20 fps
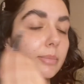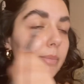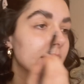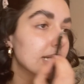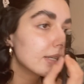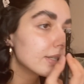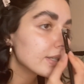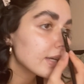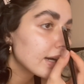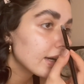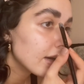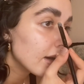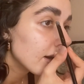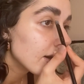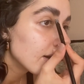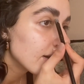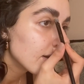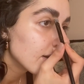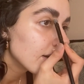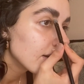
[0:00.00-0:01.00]
entire
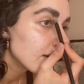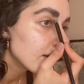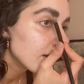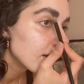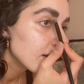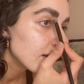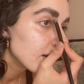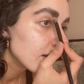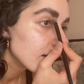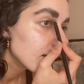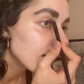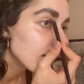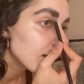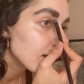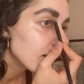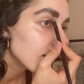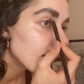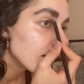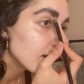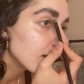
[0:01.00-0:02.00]

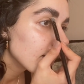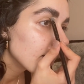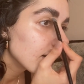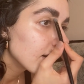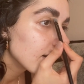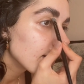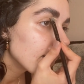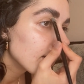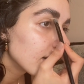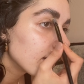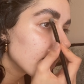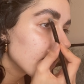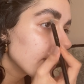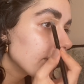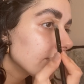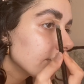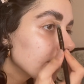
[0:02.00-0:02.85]
eyelid.